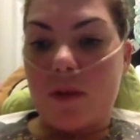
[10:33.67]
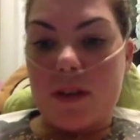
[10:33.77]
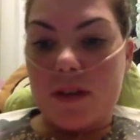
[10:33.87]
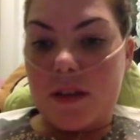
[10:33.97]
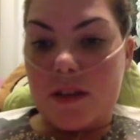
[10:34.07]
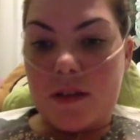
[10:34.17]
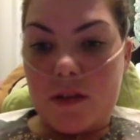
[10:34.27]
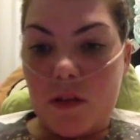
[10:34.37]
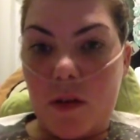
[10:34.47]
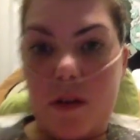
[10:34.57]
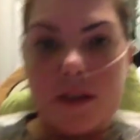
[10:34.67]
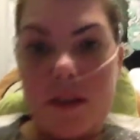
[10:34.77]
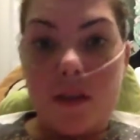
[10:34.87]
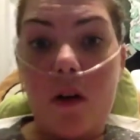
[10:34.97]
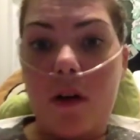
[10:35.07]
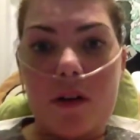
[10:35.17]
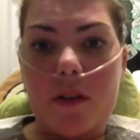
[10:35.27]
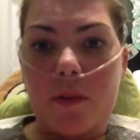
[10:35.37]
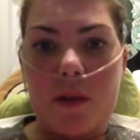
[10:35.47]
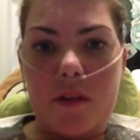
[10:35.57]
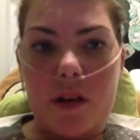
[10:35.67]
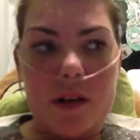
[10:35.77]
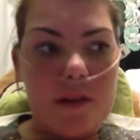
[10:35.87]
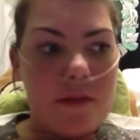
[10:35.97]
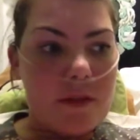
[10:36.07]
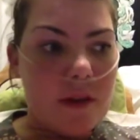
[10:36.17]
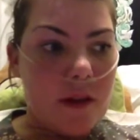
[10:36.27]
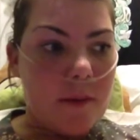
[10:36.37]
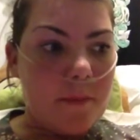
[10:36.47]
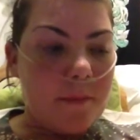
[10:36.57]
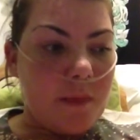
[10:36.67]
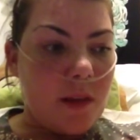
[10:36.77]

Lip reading: it's not a good way of life. Then